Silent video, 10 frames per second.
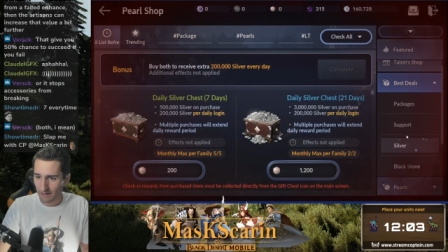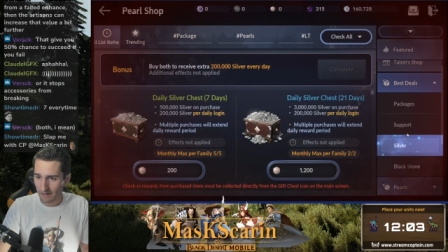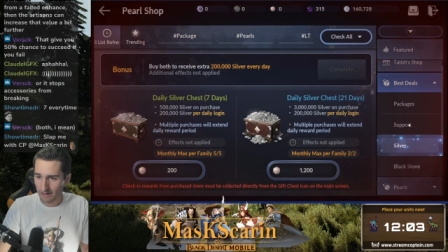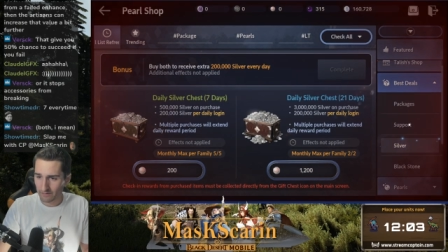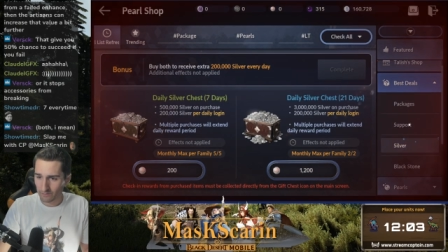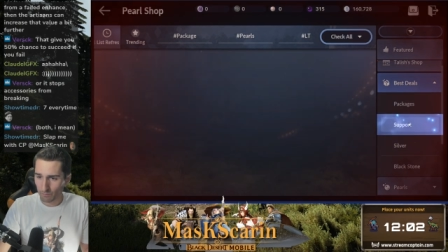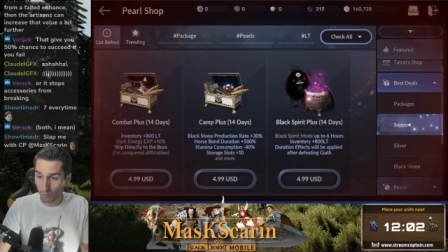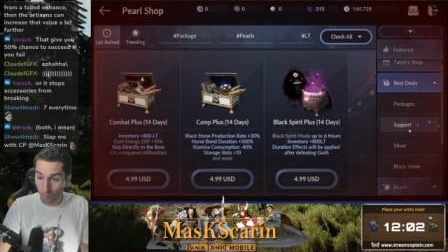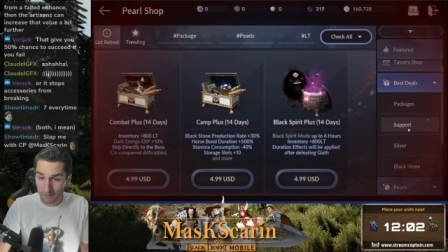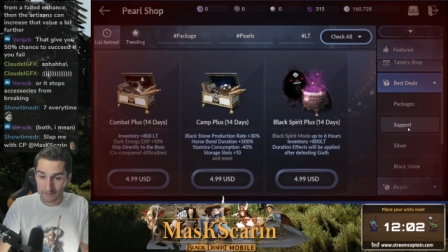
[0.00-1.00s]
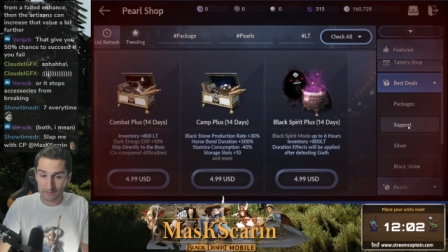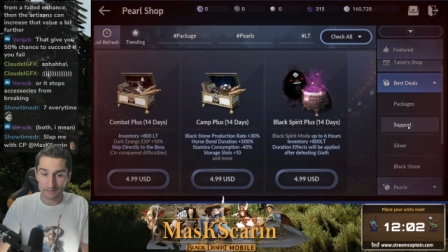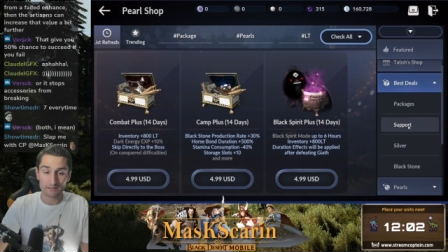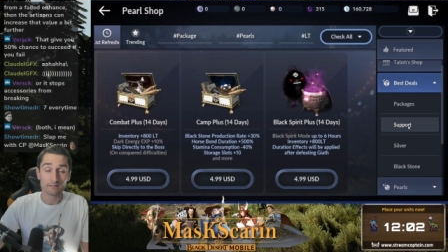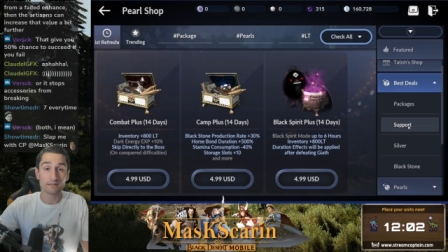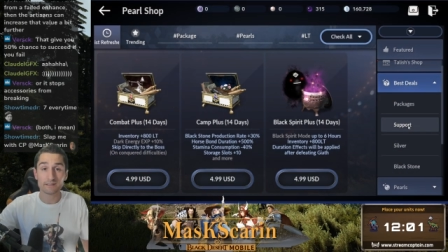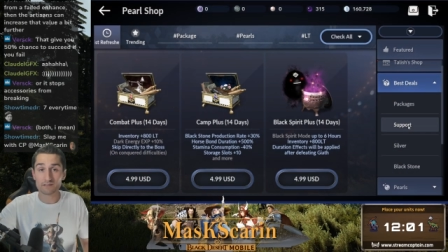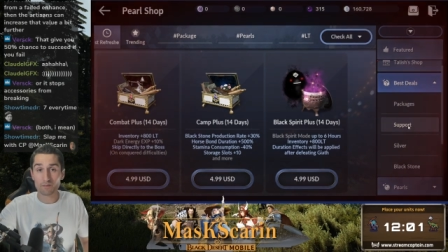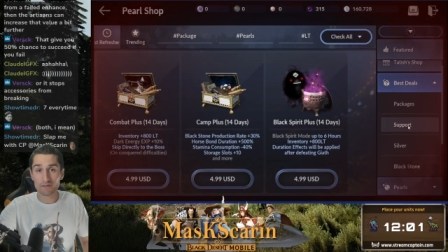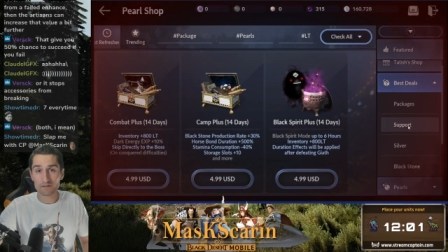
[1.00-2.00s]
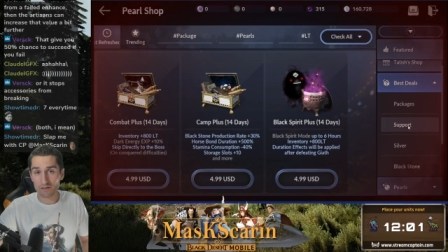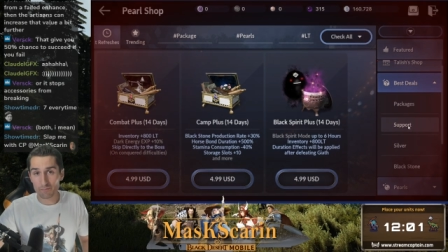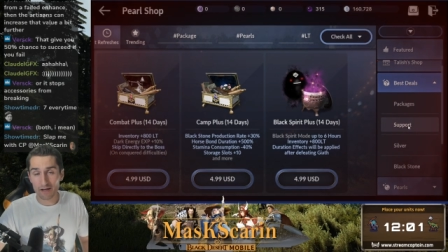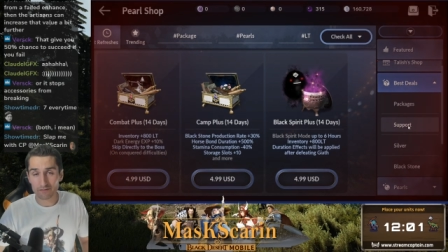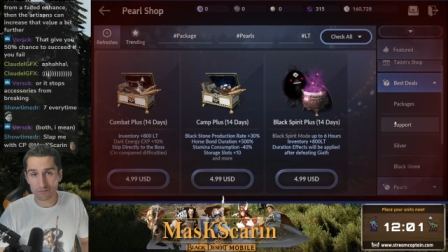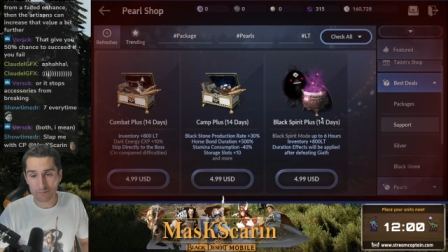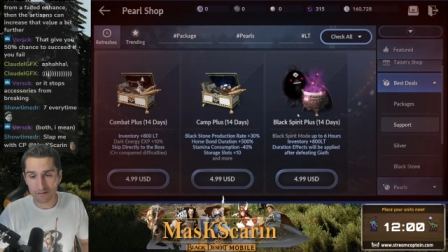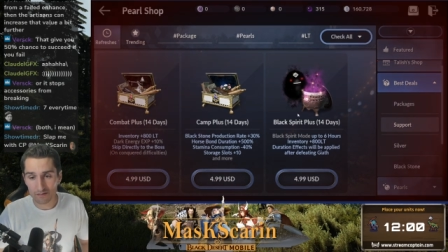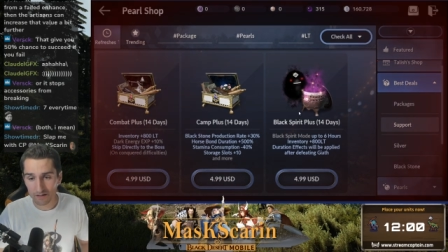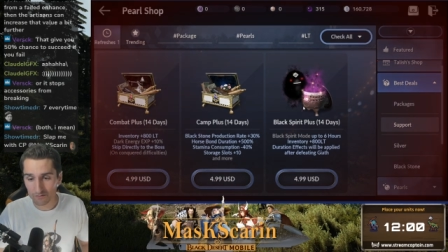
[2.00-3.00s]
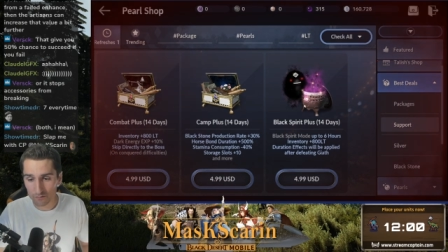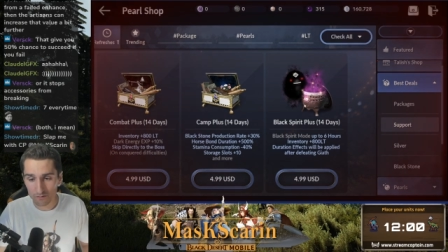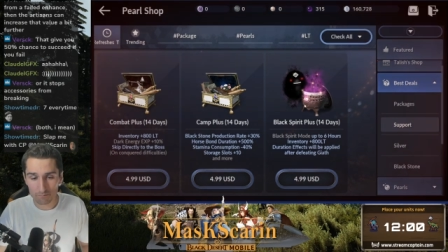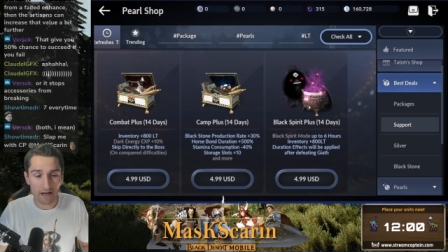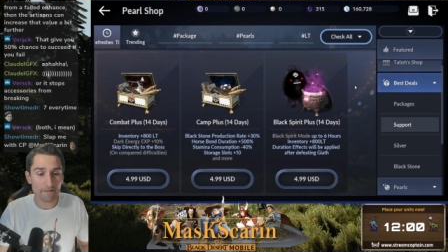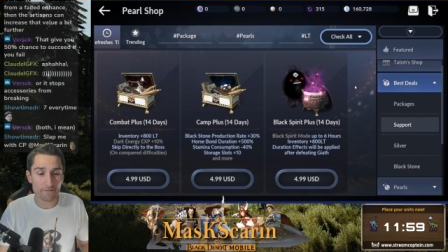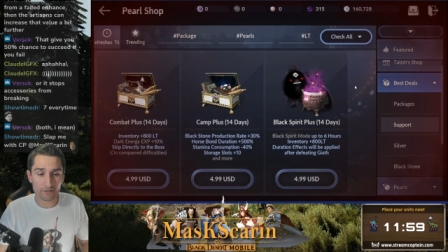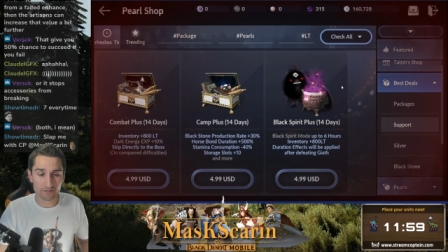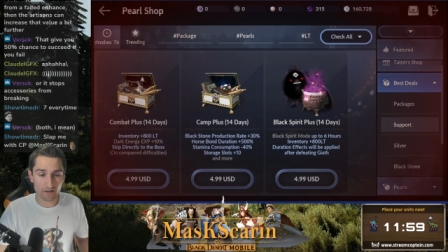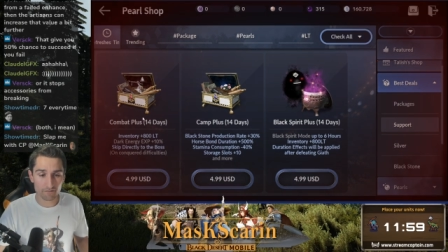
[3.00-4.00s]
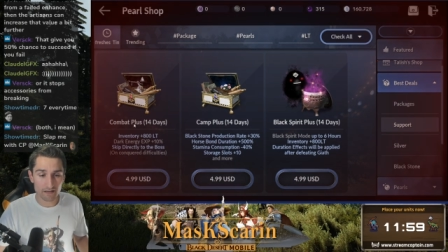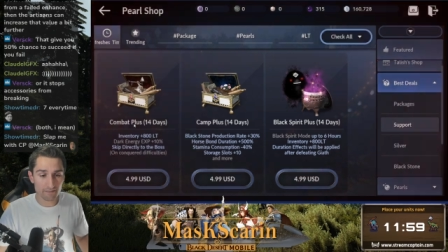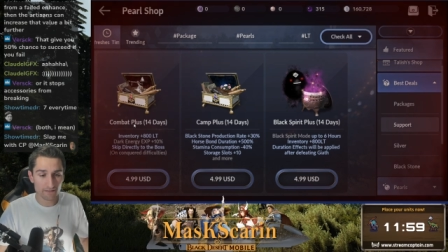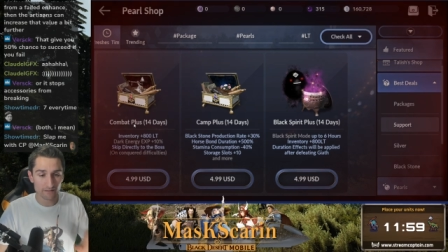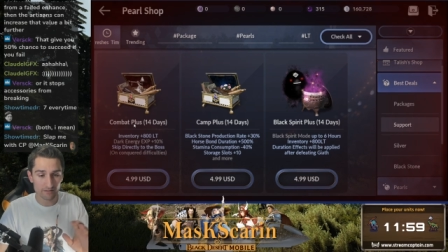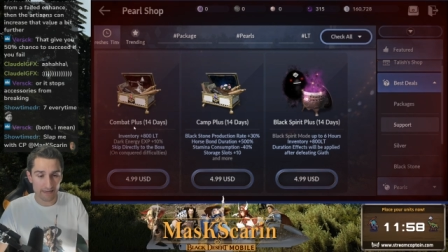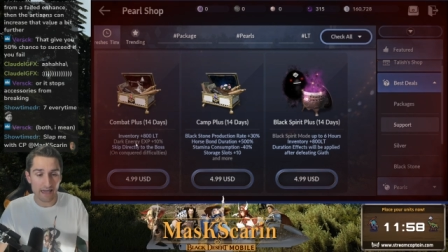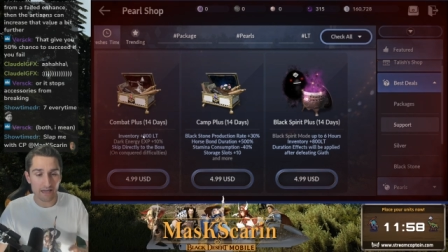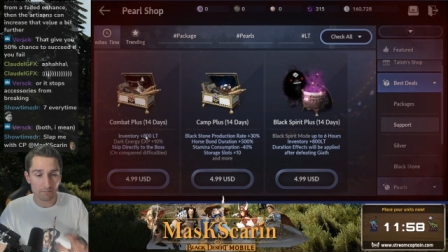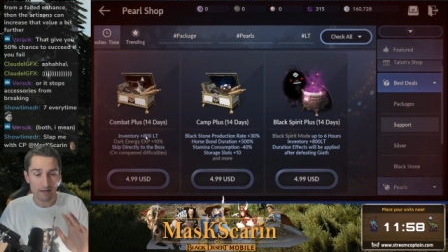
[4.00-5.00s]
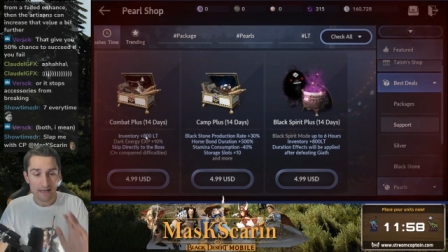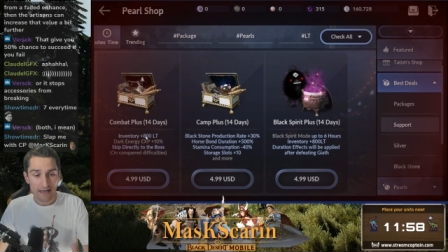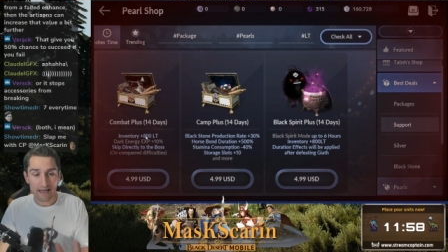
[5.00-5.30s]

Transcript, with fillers: Uh, support. These are the these are the best three things you can buy for yourself in this game.